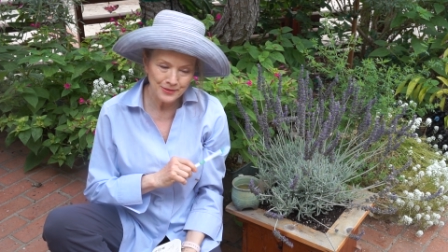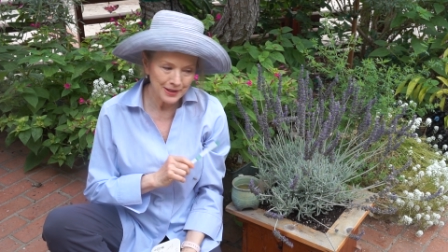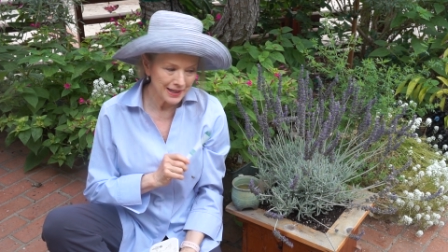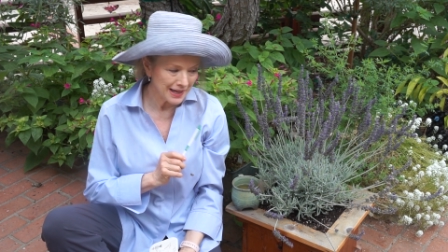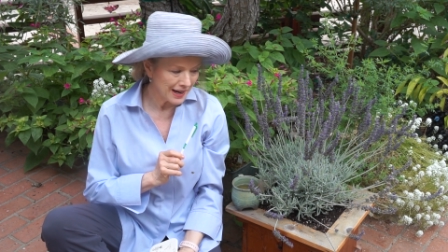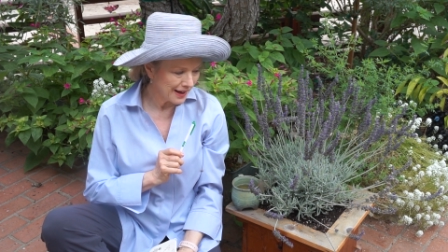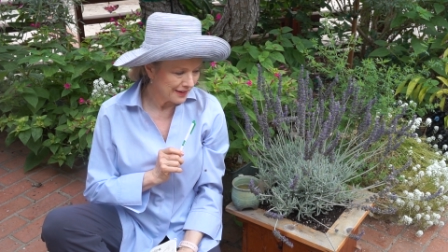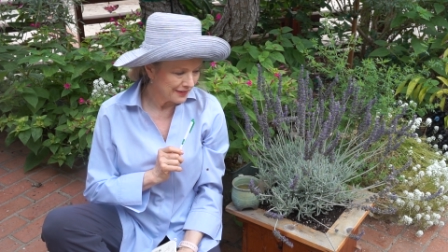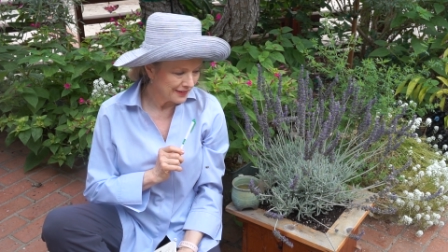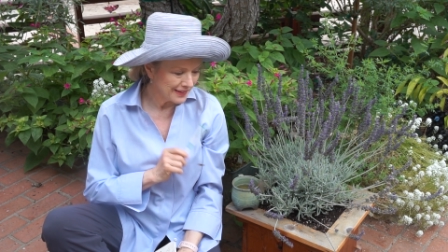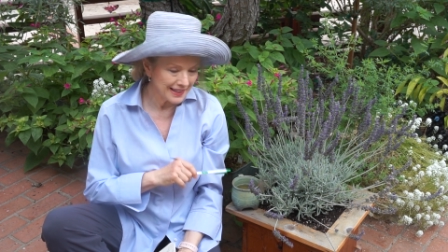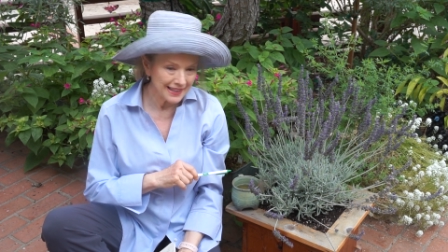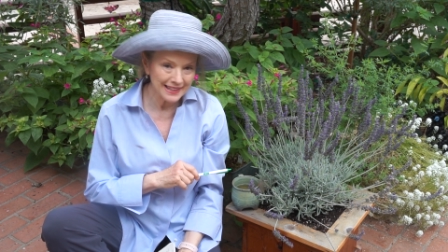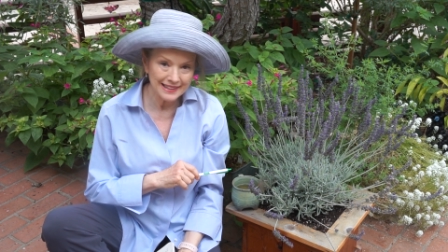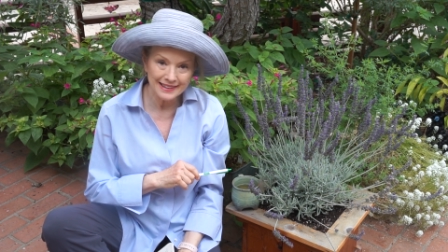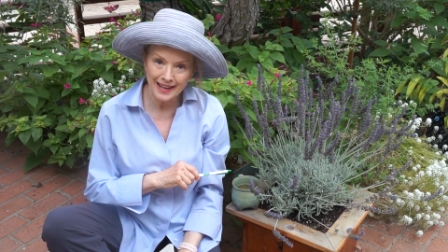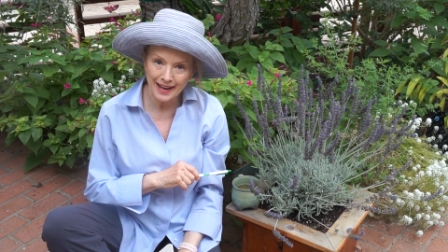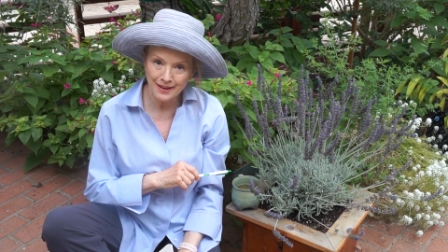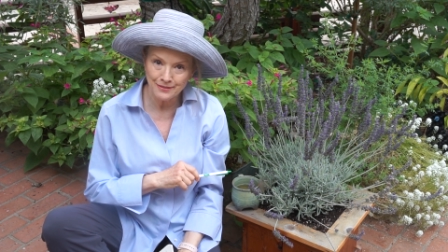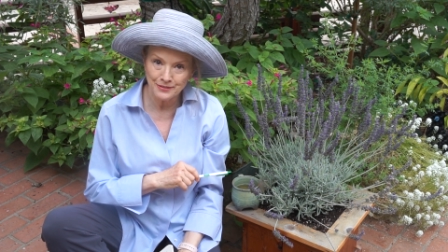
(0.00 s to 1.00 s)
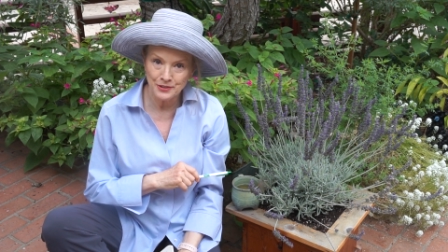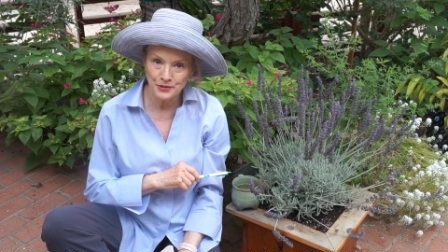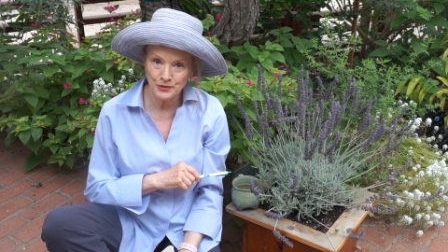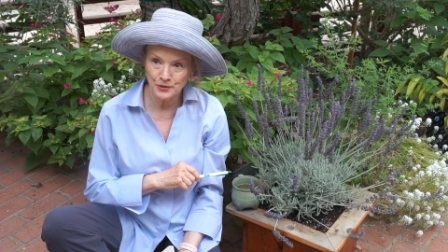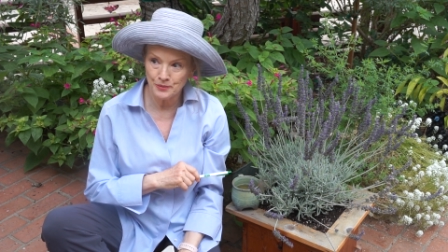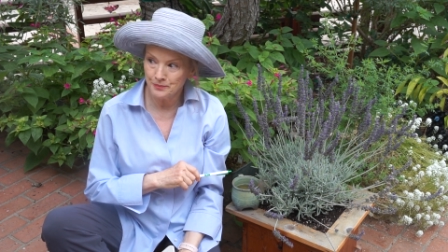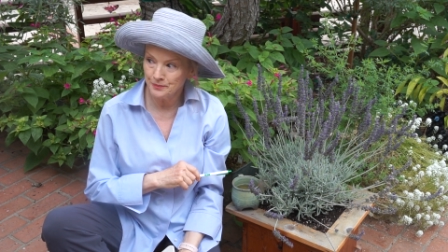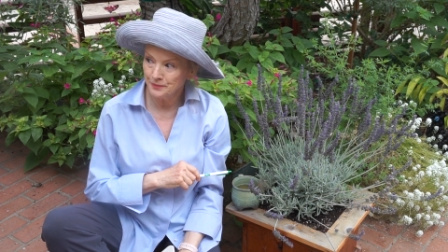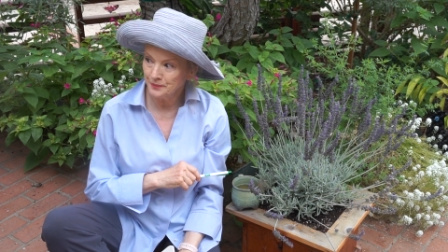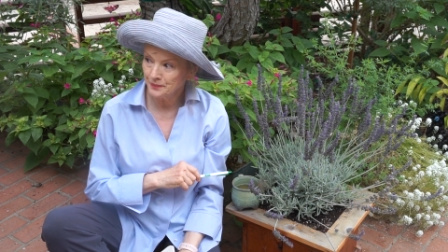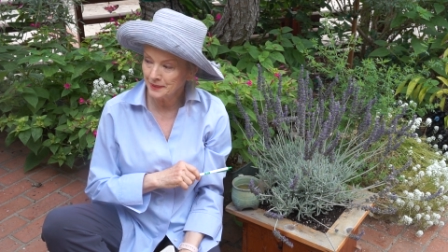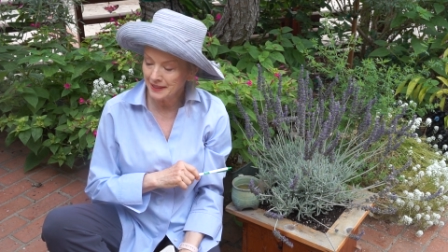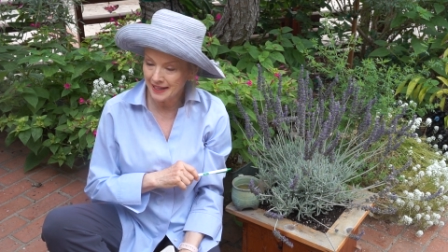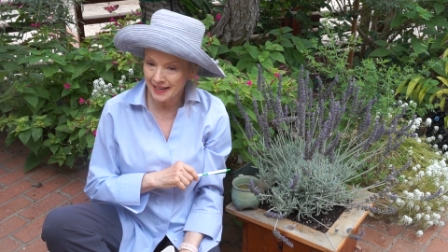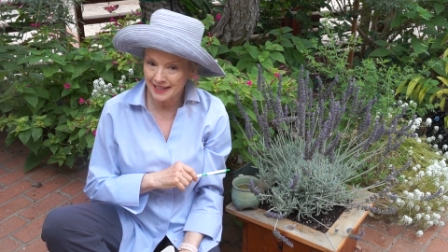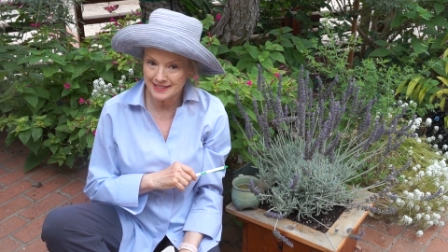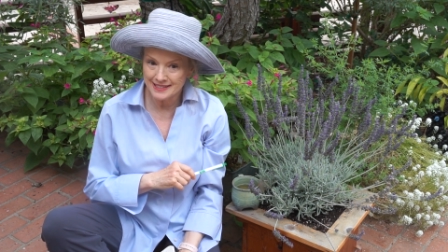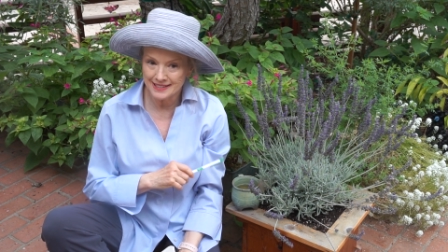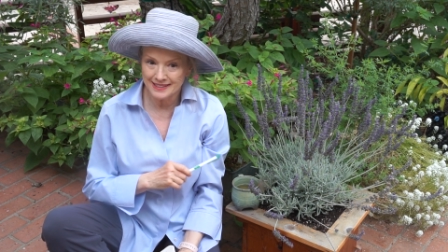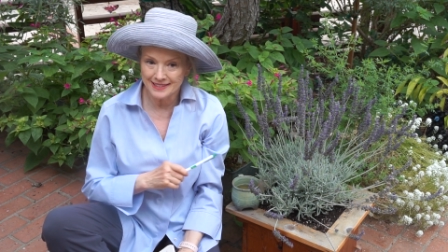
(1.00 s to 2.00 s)
we got the lavender
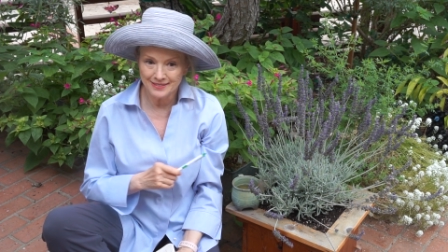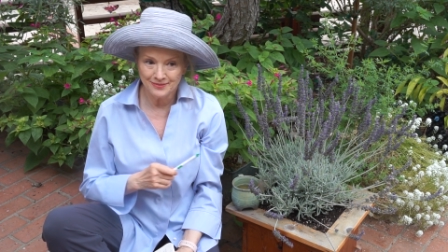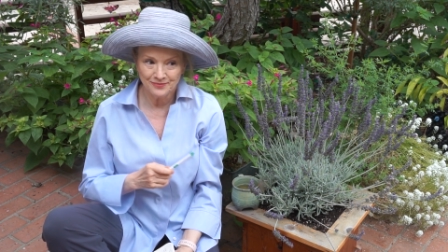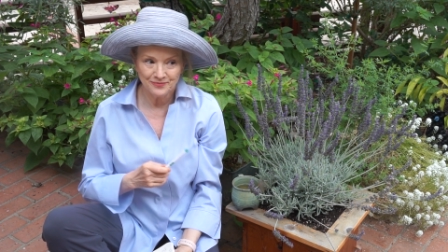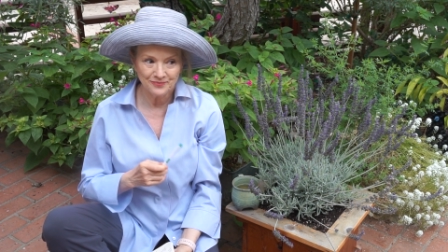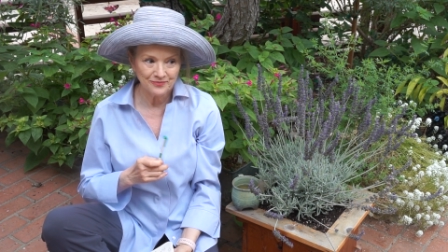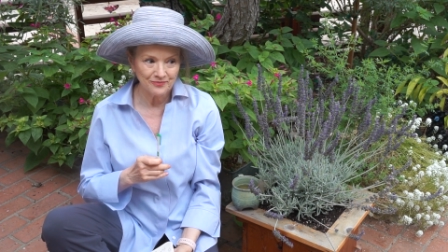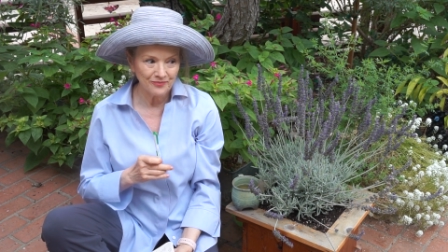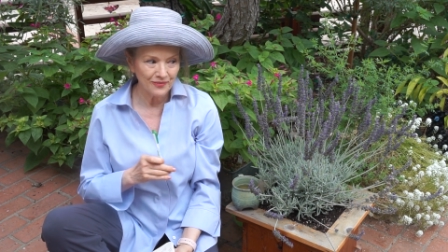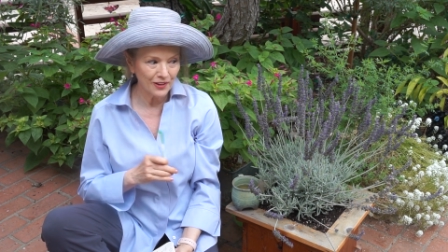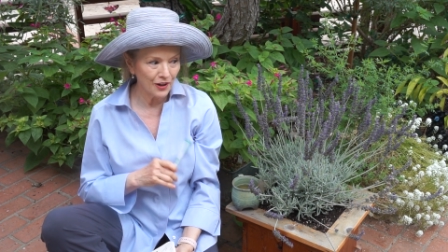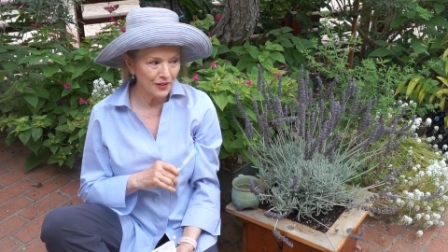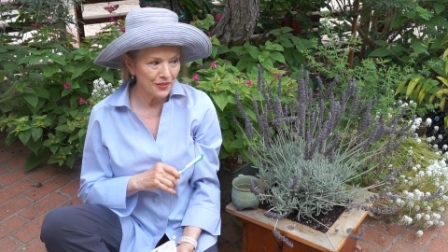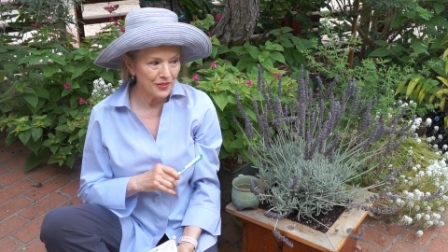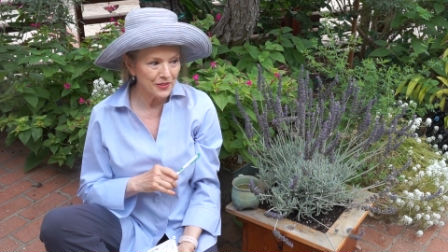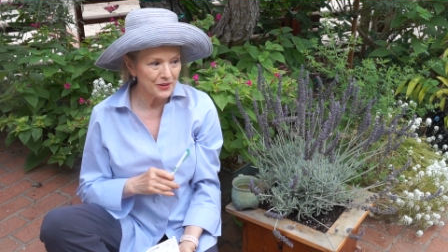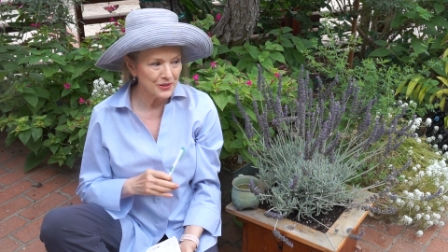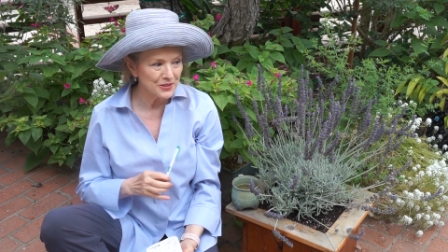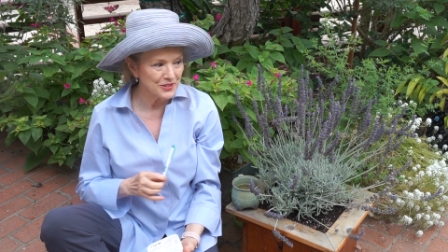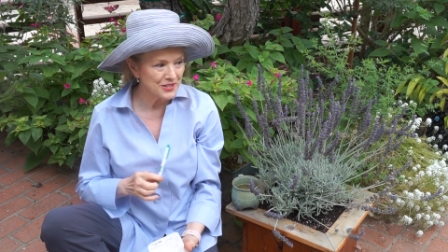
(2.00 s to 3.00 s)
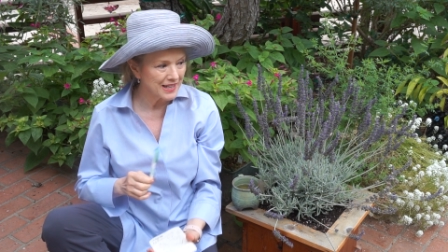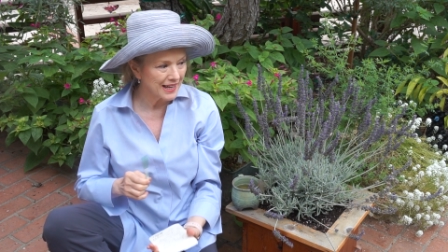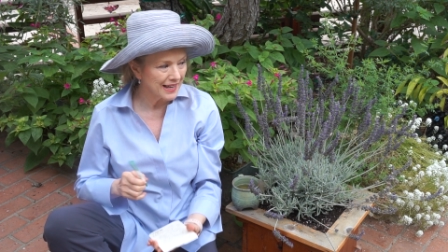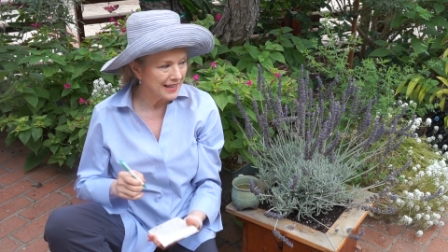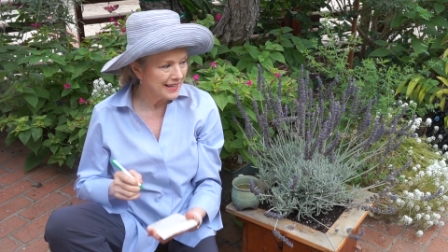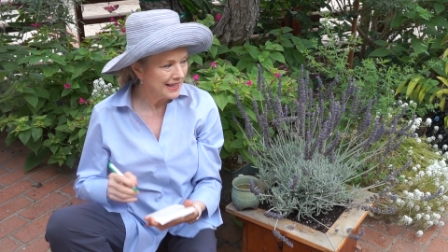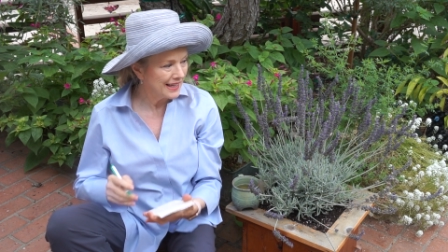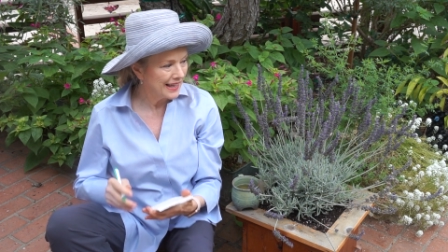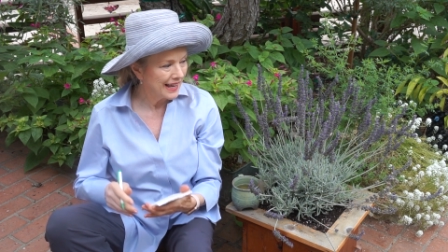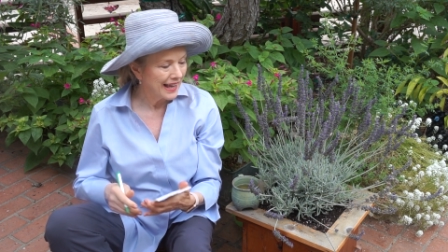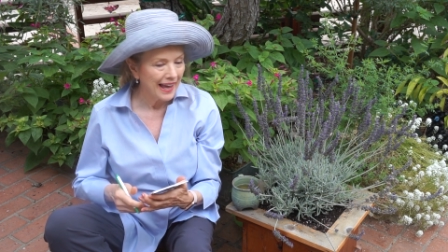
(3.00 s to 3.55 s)
planted on Thursday